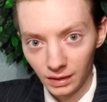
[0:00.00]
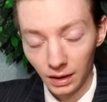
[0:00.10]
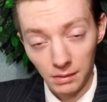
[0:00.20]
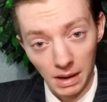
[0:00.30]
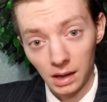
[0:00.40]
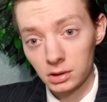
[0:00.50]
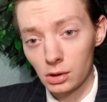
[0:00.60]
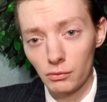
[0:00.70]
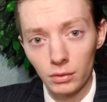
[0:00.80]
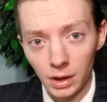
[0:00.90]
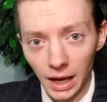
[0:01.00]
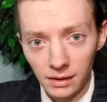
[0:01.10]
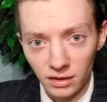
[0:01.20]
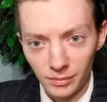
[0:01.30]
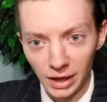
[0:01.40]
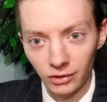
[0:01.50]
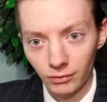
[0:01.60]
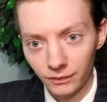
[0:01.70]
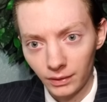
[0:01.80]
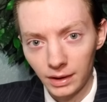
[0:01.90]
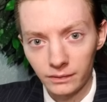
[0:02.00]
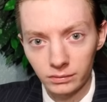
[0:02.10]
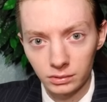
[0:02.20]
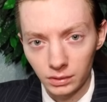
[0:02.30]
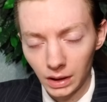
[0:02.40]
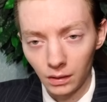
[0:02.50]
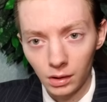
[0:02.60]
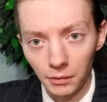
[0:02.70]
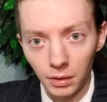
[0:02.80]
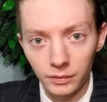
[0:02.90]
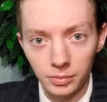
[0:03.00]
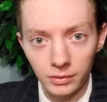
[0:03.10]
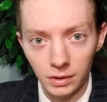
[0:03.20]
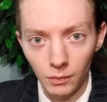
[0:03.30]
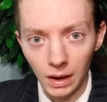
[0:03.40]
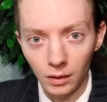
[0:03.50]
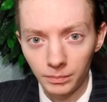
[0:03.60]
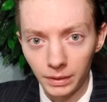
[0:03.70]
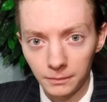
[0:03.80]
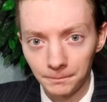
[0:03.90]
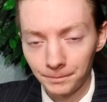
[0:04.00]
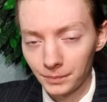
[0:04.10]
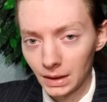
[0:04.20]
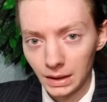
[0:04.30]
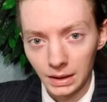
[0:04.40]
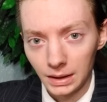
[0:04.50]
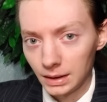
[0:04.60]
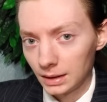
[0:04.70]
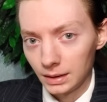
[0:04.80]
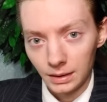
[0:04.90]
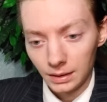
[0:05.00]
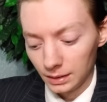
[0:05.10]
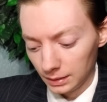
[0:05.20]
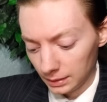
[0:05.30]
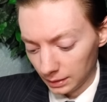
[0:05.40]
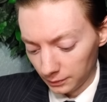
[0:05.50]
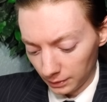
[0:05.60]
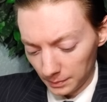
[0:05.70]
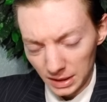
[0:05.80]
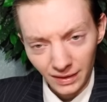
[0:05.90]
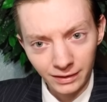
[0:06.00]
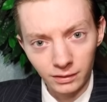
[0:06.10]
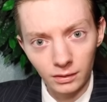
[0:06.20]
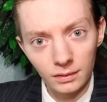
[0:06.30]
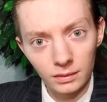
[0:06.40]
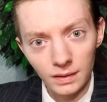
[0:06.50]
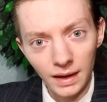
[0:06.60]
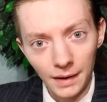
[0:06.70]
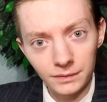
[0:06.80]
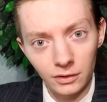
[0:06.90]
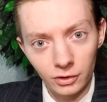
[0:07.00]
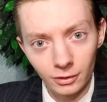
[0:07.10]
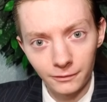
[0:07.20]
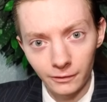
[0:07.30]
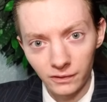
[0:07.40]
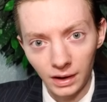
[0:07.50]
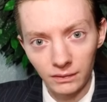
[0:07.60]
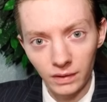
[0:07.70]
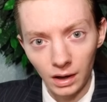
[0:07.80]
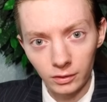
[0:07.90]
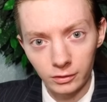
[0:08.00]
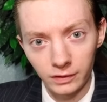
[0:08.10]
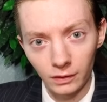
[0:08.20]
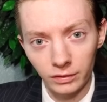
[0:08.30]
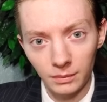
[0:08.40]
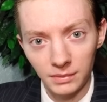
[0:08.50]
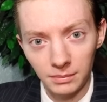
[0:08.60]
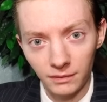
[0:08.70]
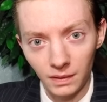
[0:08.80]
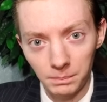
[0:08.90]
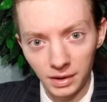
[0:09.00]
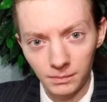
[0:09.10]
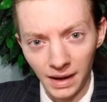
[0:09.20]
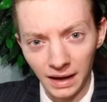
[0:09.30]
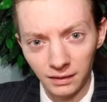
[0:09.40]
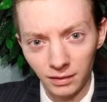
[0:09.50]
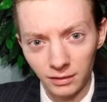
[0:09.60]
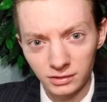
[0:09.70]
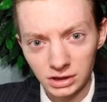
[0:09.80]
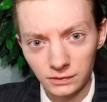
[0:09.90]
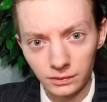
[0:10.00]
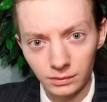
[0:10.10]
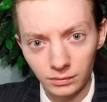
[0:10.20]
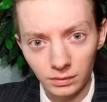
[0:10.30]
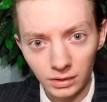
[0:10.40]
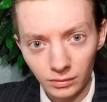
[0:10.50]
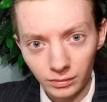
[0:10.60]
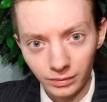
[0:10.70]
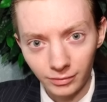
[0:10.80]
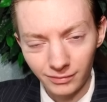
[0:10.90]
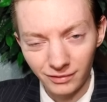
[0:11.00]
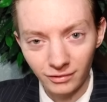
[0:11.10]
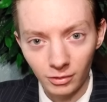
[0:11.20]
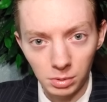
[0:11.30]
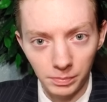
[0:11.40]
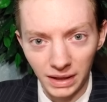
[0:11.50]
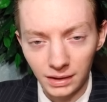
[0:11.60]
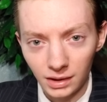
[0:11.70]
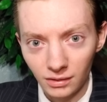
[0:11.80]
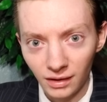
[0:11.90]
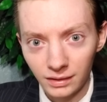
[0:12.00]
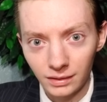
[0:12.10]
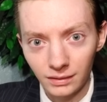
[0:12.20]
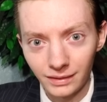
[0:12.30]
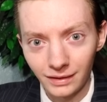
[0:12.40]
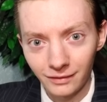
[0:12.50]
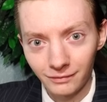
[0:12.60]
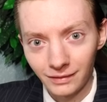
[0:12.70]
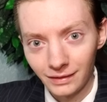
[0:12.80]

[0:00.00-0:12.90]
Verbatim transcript: I imagine it would add some extra flavor and, you know, go over pretty well, but, you know, I mean, like, they have the two for five dollars deal sometimes with the Big Macs, so just for a little strip of bacon on it, you know,